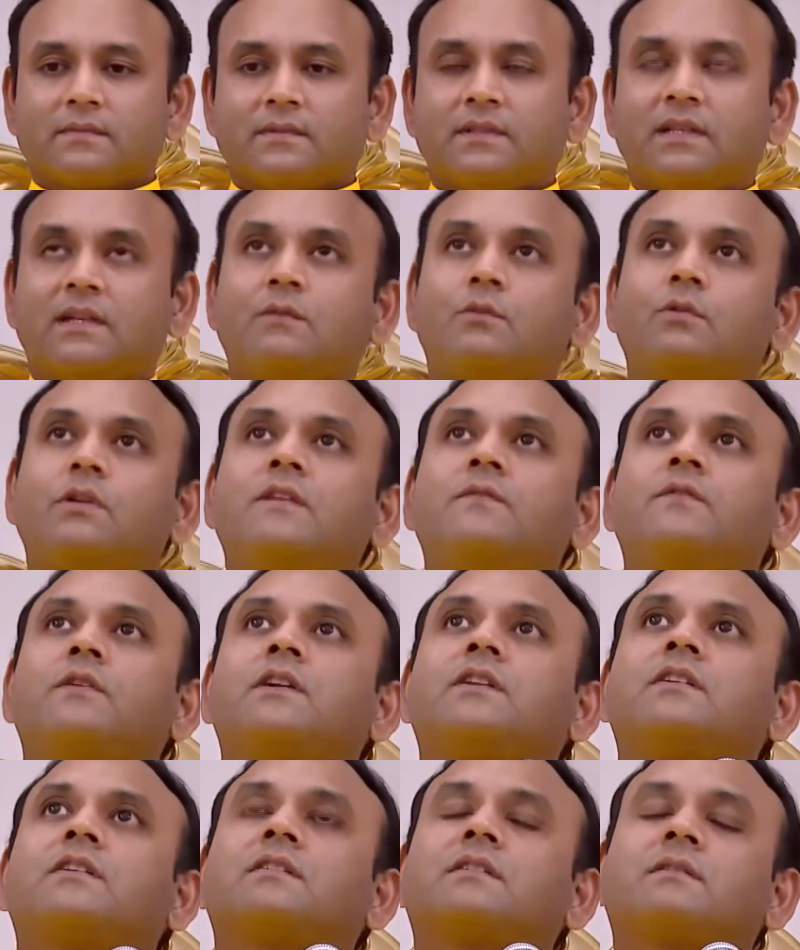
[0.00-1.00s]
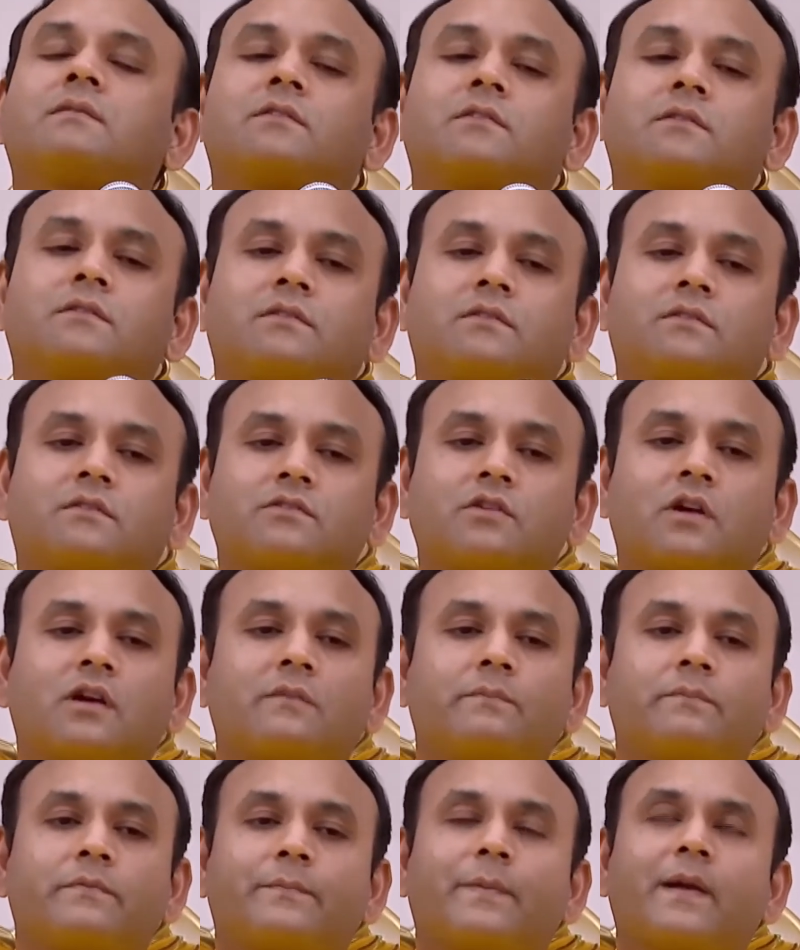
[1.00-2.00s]
They're only for a
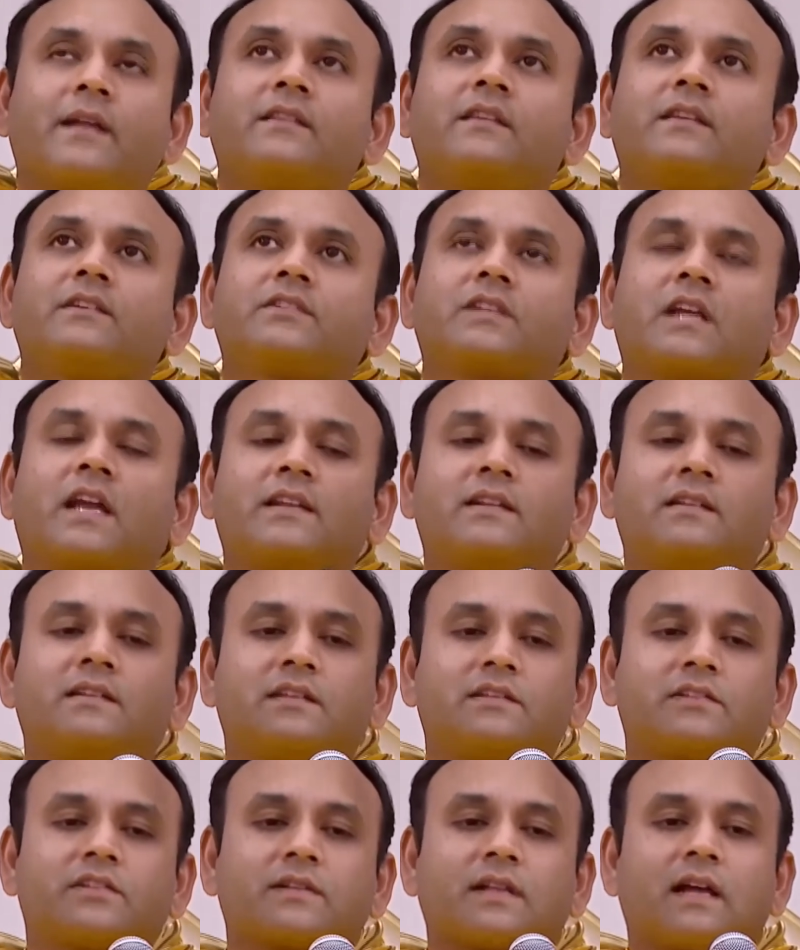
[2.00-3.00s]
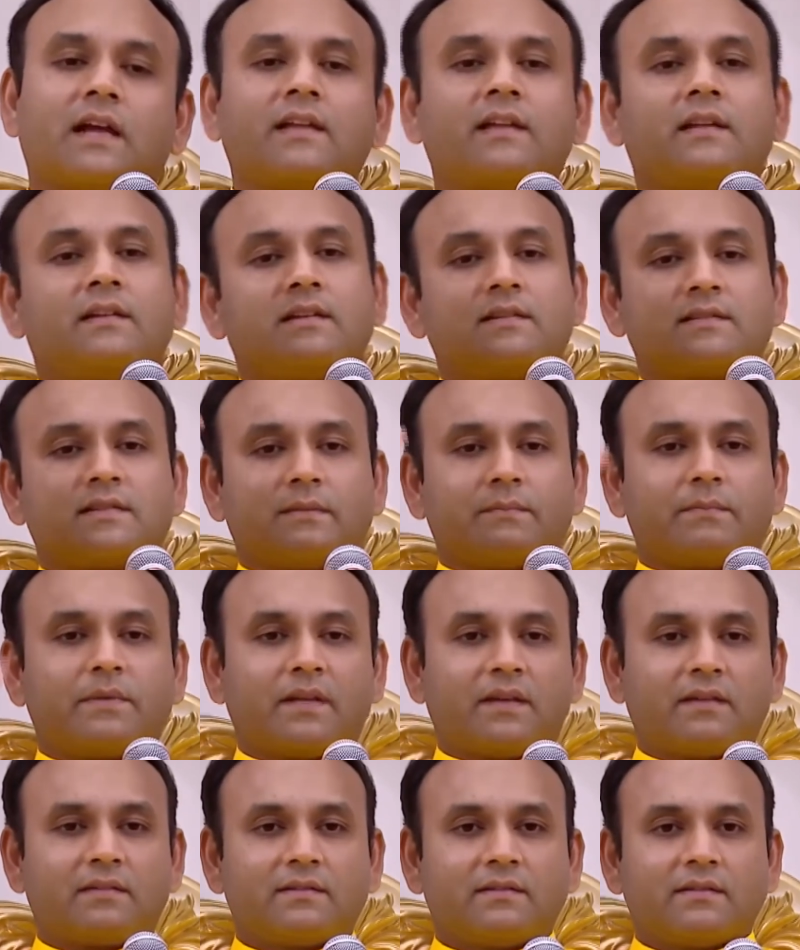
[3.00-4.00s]
short span, they shine in the sky and
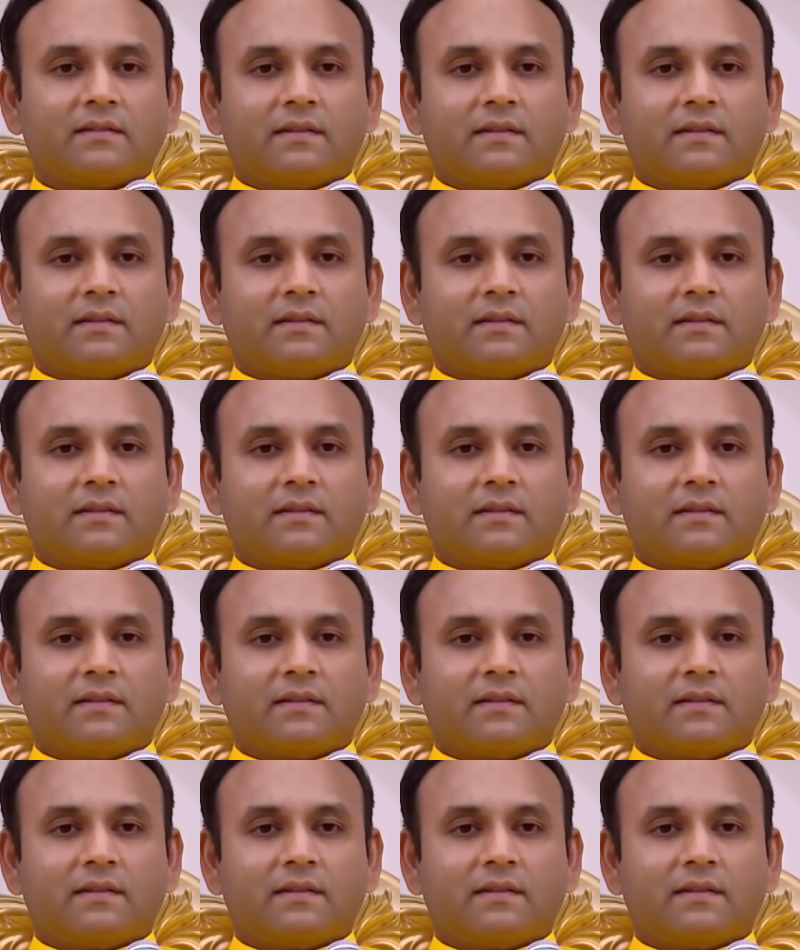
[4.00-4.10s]
disappear.